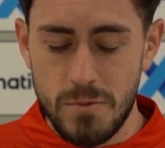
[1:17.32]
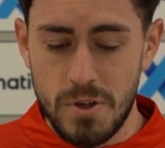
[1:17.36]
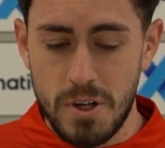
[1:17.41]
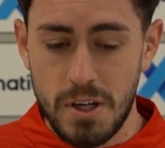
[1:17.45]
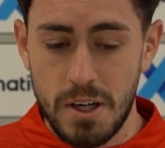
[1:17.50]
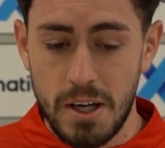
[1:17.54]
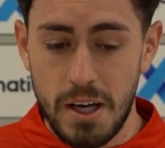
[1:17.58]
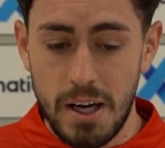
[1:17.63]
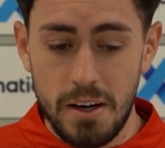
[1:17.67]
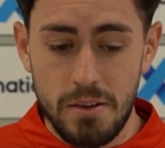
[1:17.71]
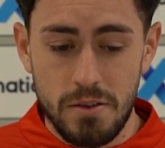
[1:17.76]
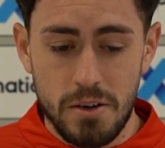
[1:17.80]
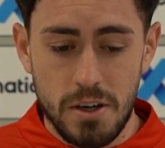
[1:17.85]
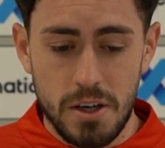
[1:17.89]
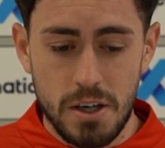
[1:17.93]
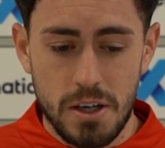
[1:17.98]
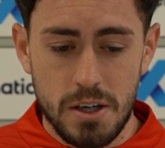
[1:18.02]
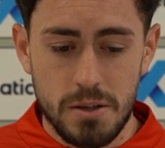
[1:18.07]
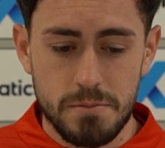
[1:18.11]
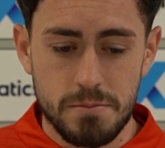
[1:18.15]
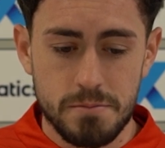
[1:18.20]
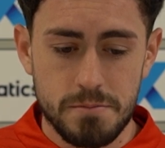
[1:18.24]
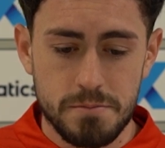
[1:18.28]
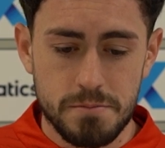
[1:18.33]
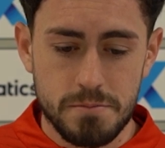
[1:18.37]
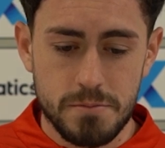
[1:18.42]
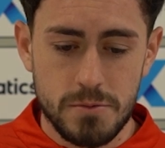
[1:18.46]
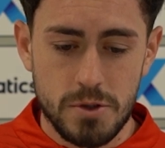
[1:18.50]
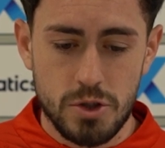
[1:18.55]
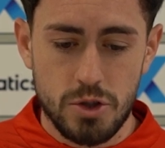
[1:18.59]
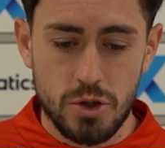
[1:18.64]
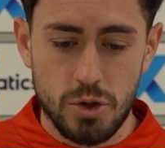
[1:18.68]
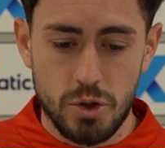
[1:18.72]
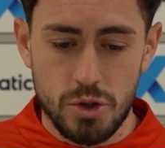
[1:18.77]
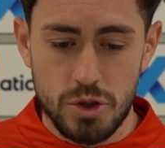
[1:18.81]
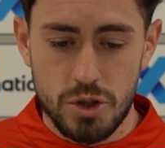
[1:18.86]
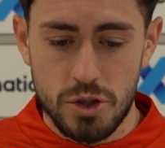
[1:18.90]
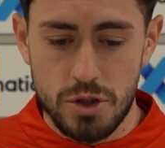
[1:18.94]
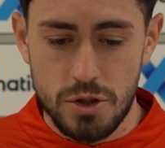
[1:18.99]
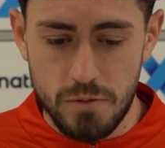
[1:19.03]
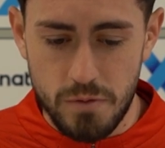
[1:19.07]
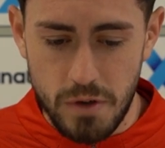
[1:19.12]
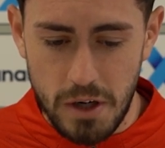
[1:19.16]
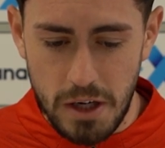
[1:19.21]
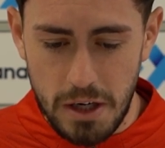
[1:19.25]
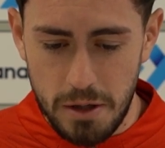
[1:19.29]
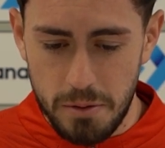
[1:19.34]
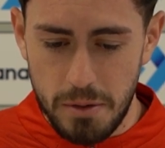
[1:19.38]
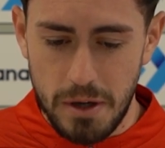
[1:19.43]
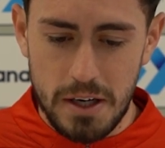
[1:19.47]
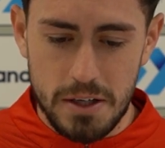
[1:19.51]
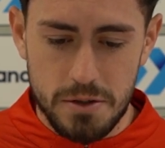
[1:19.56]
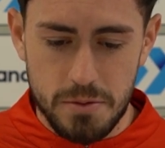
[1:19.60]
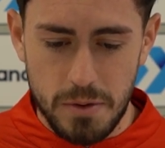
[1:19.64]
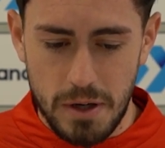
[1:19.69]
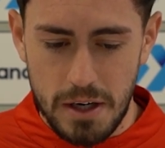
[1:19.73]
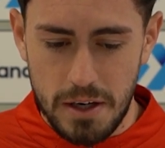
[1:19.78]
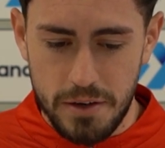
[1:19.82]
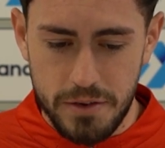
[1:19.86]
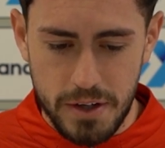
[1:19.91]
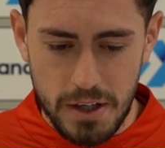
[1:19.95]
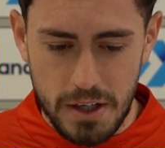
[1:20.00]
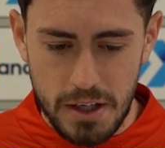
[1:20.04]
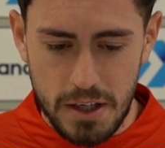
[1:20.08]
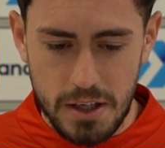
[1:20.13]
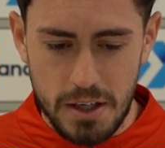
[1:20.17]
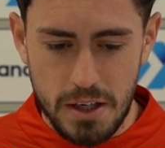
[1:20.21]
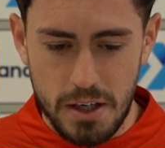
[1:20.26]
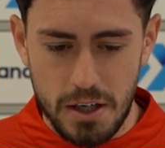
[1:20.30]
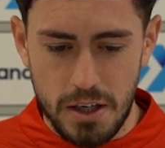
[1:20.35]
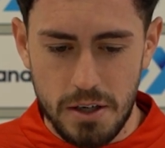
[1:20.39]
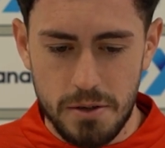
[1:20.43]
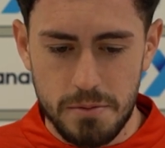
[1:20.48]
Yeah, George has done really well as well. I think